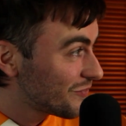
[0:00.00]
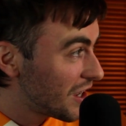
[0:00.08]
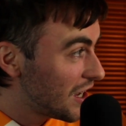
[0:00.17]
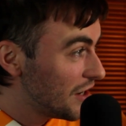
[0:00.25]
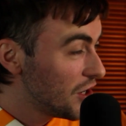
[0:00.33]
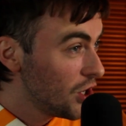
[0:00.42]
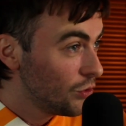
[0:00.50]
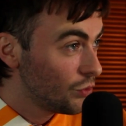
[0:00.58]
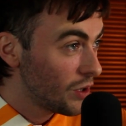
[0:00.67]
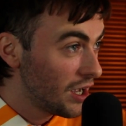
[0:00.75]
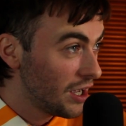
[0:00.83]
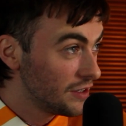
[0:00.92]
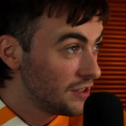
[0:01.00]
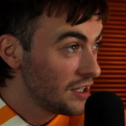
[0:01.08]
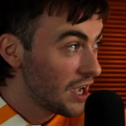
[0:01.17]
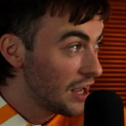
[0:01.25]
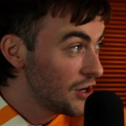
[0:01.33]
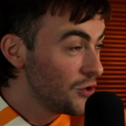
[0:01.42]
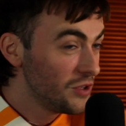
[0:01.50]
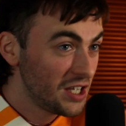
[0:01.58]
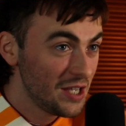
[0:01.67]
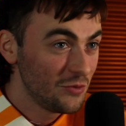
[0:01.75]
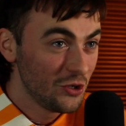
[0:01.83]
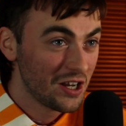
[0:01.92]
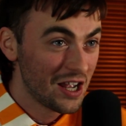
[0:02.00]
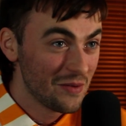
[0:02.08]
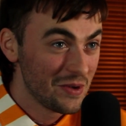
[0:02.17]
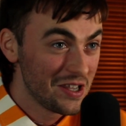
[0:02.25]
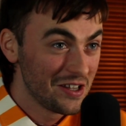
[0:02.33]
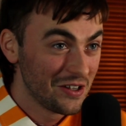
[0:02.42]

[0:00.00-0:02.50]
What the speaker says: I know they keep looking at me